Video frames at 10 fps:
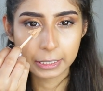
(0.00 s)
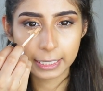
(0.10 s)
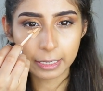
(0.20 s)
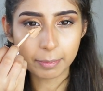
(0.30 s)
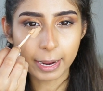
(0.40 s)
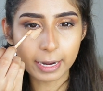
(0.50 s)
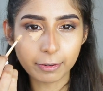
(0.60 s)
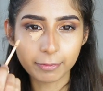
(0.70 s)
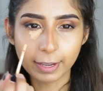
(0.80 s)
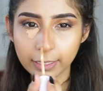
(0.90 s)
Tin Man
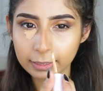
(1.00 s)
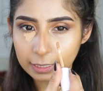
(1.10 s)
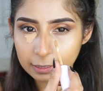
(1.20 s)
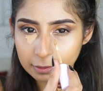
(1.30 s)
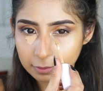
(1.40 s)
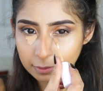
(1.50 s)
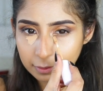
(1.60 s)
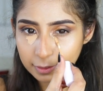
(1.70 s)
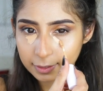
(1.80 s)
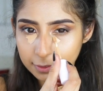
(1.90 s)
effect that's
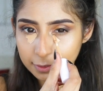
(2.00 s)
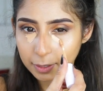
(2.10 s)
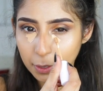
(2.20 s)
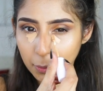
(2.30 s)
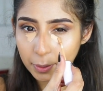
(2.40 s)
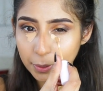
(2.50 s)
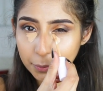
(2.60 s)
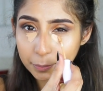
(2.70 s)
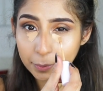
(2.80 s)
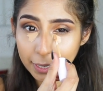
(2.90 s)
going
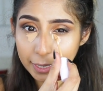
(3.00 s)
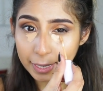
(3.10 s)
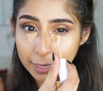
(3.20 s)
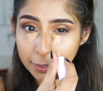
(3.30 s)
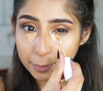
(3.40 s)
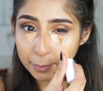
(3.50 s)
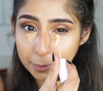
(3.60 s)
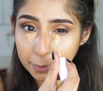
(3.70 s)
on right now.